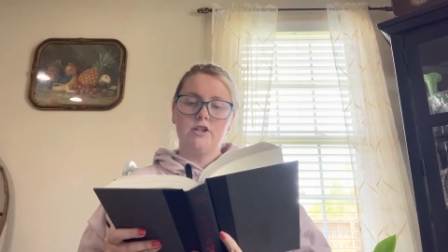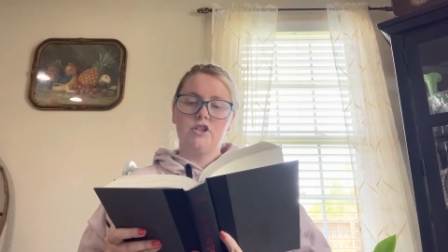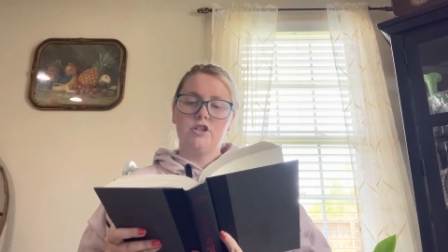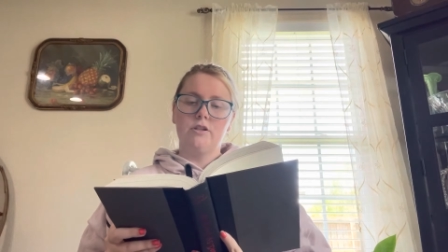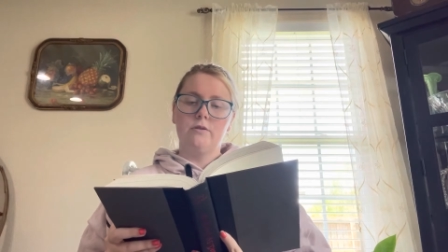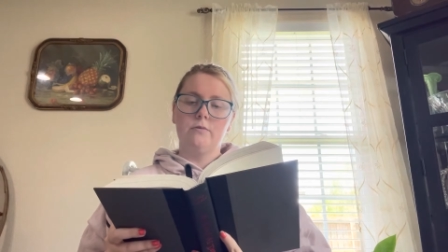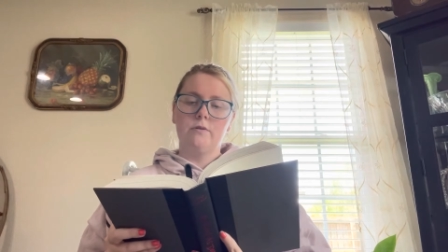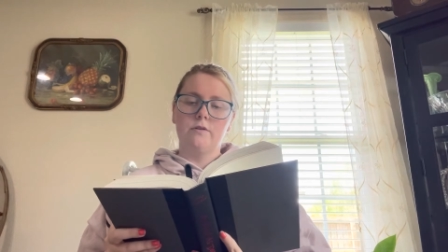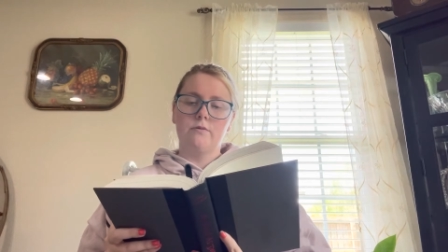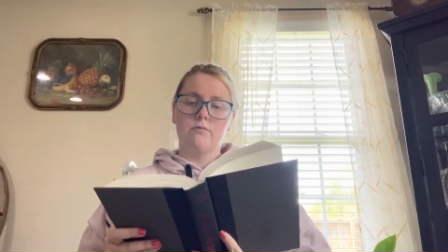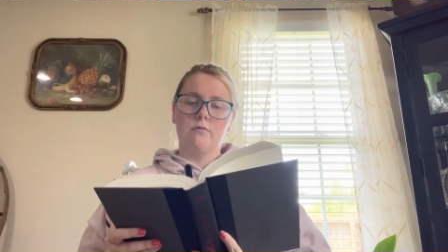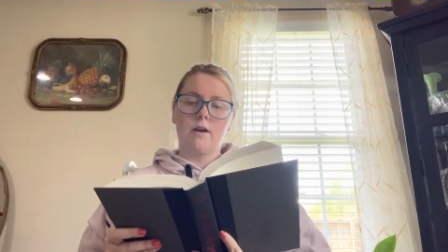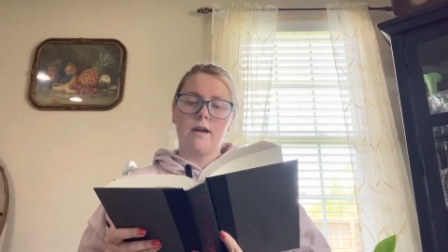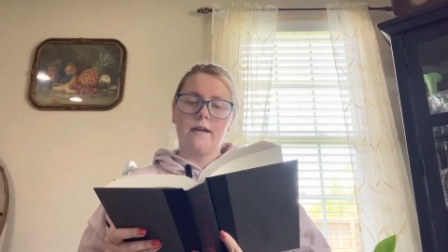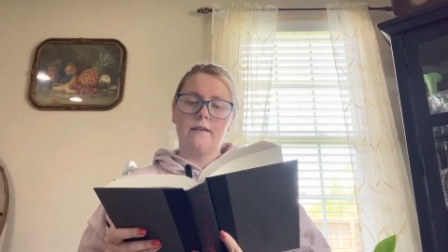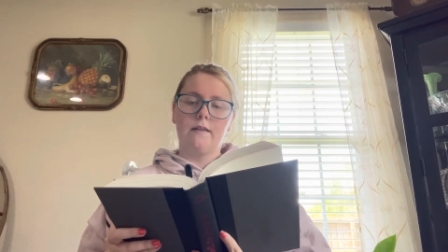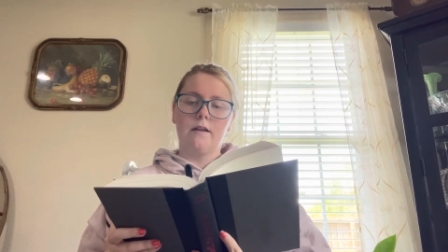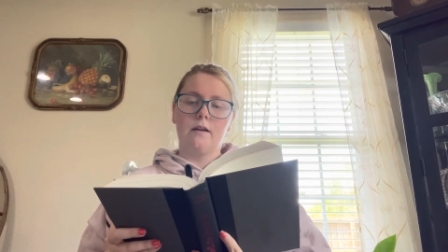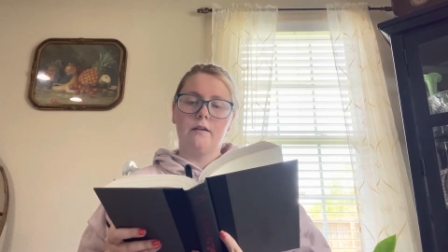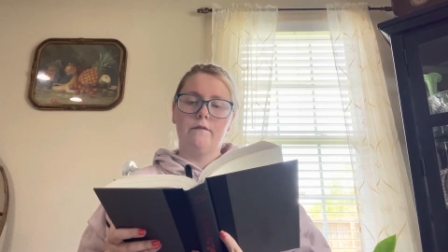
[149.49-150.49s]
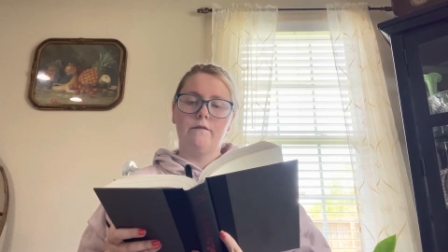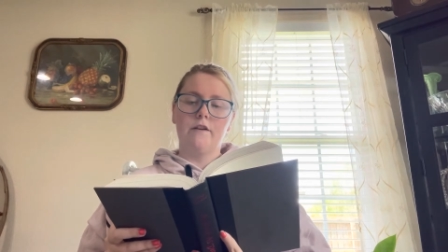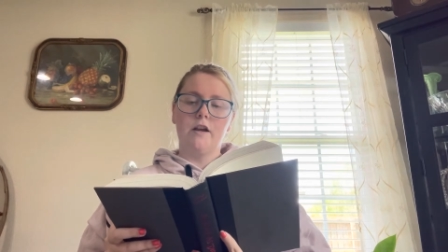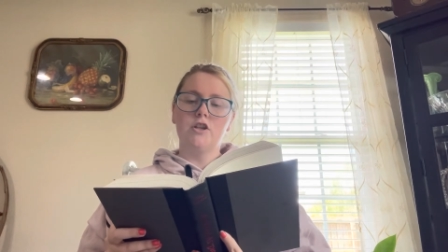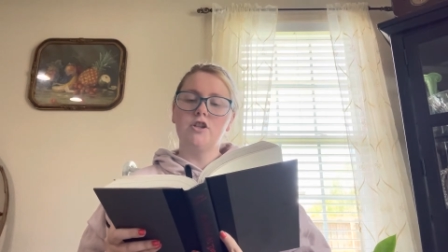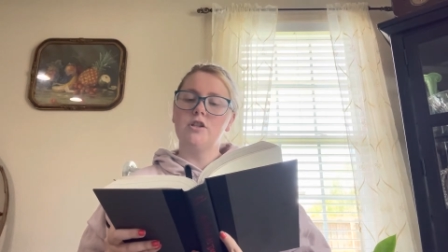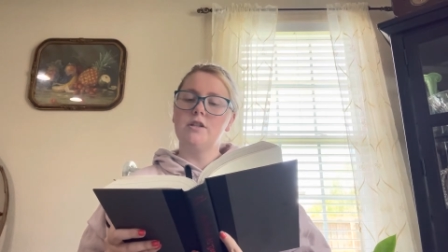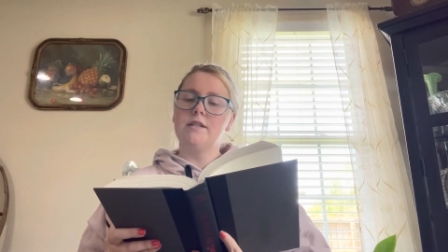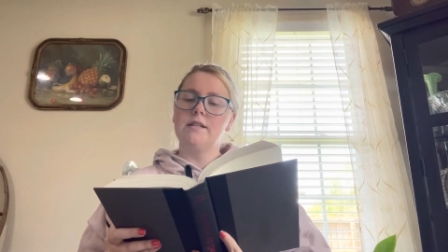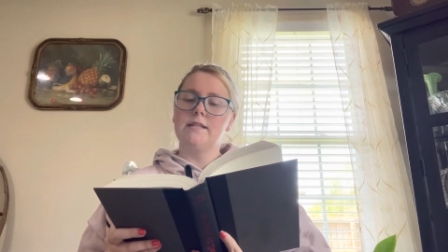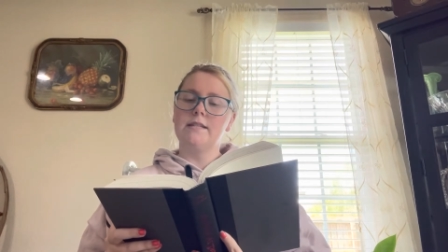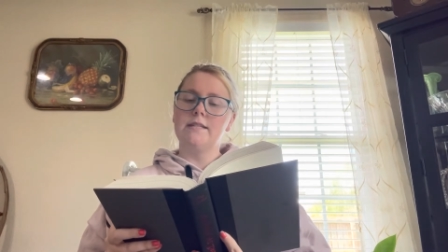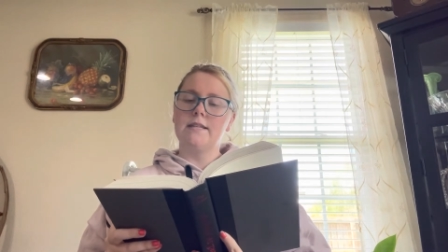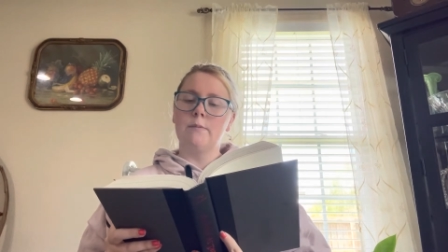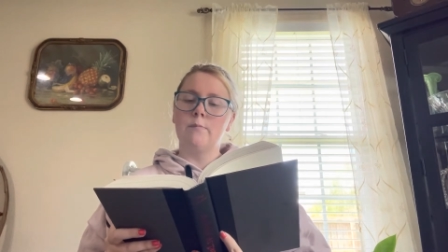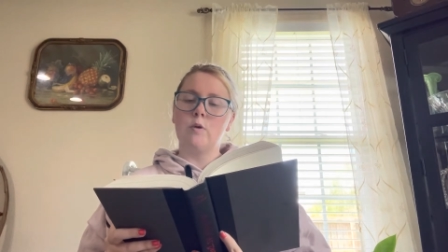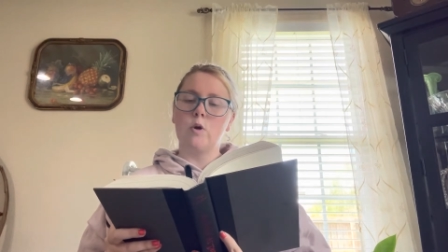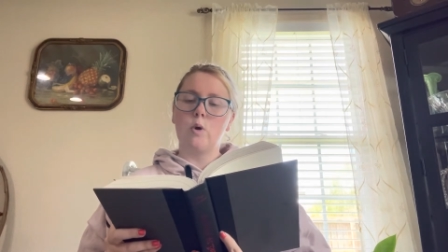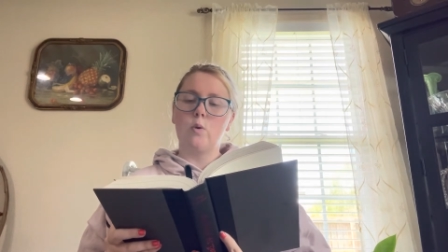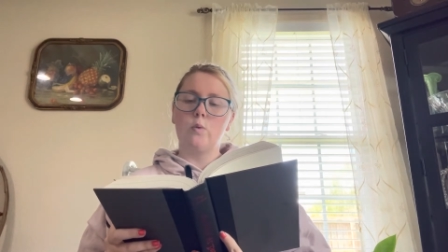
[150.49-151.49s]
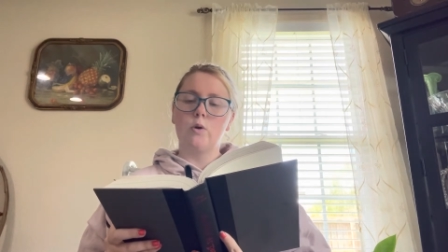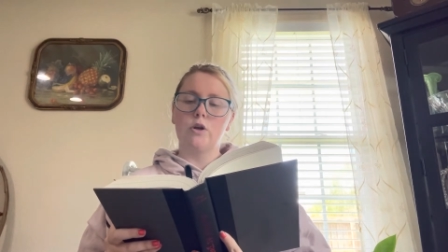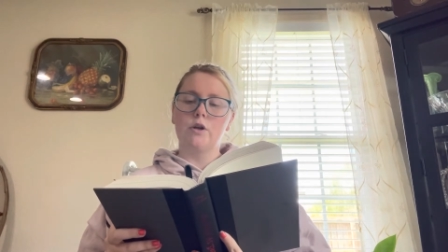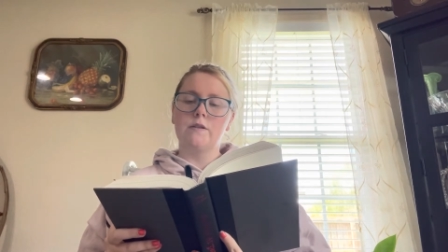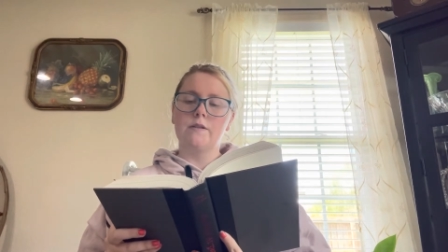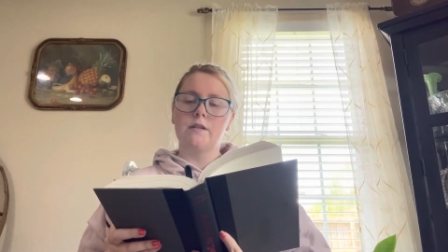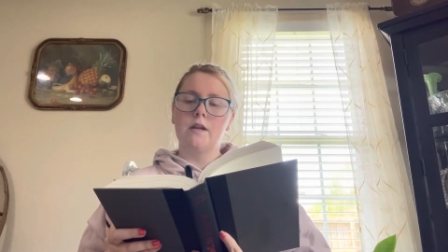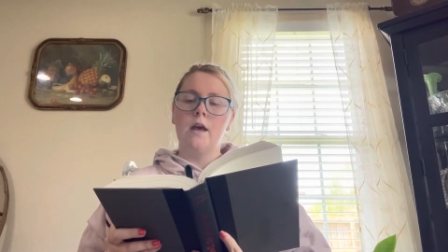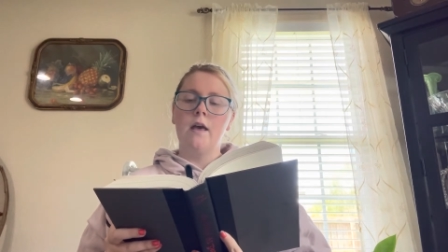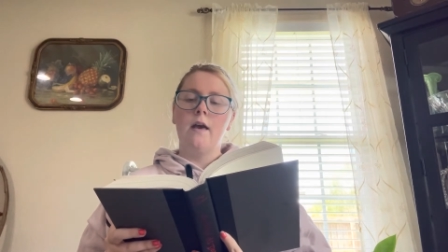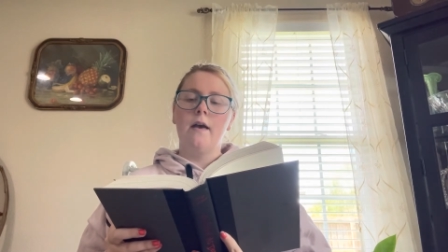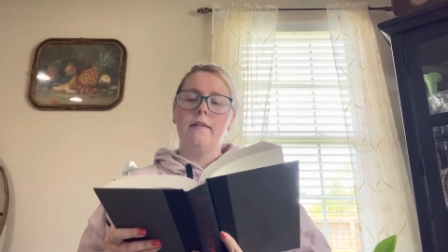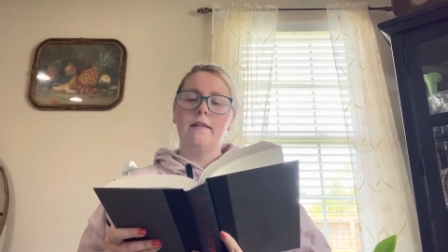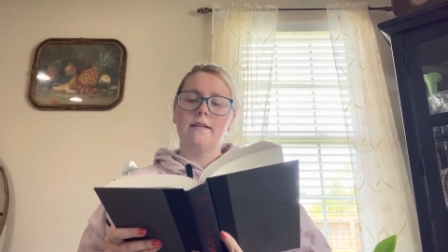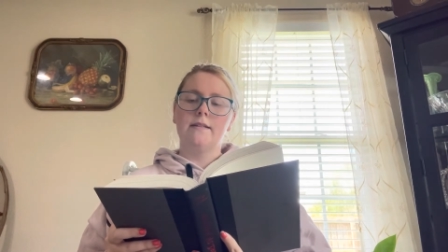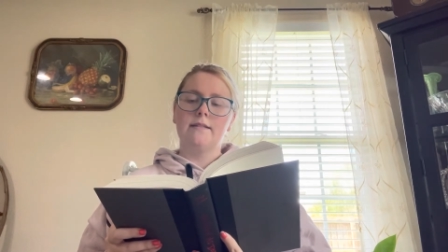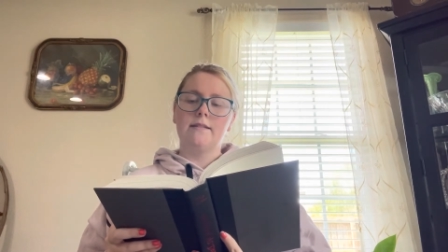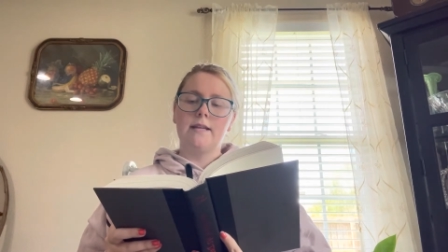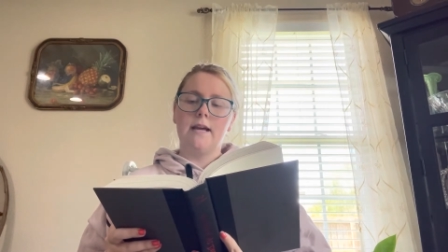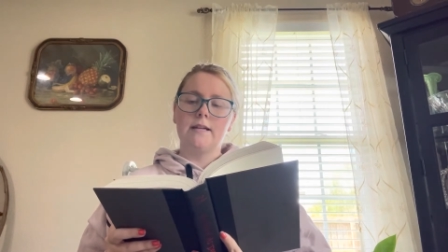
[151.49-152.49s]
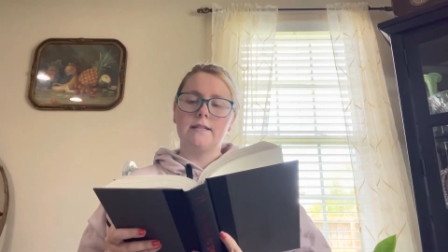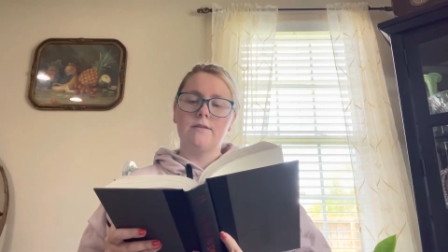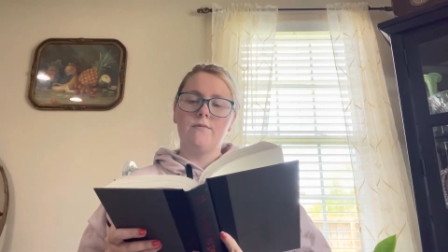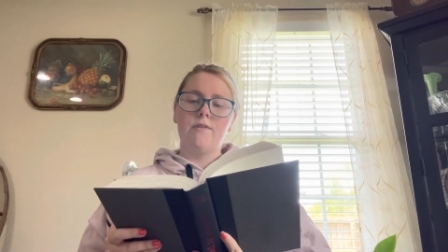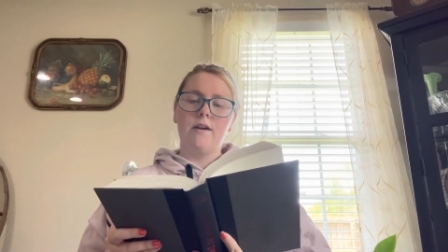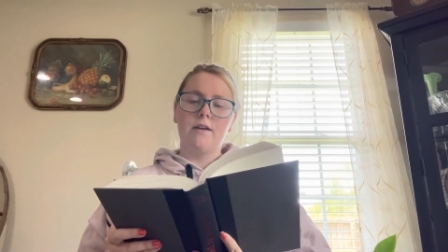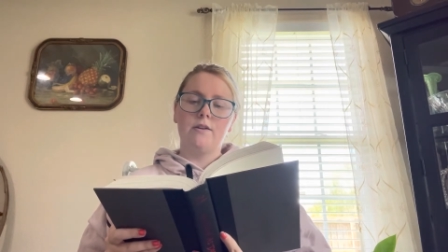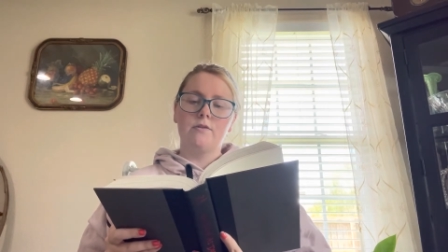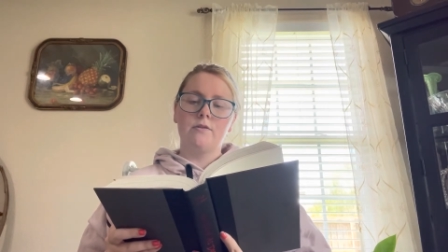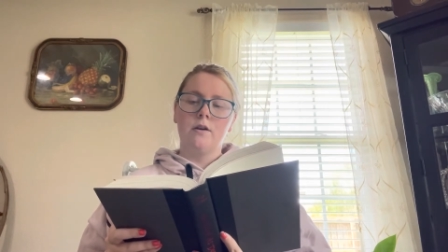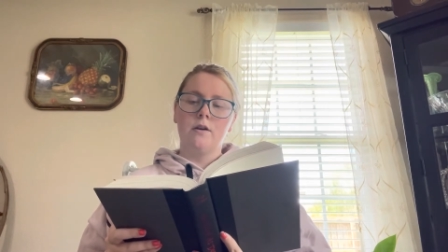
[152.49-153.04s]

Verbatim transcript: She was right. The confession did seem coerced. The detective had